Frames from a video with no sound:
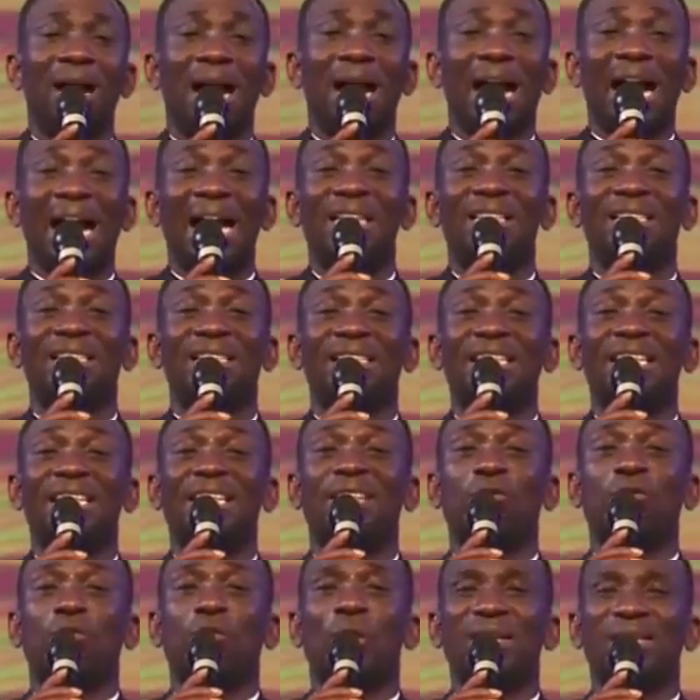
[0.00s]

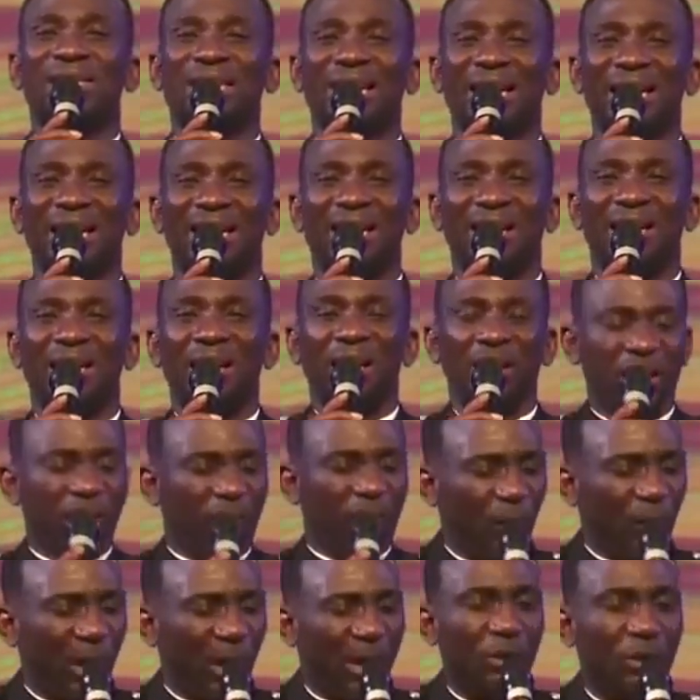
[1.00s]
antiquated. If you are not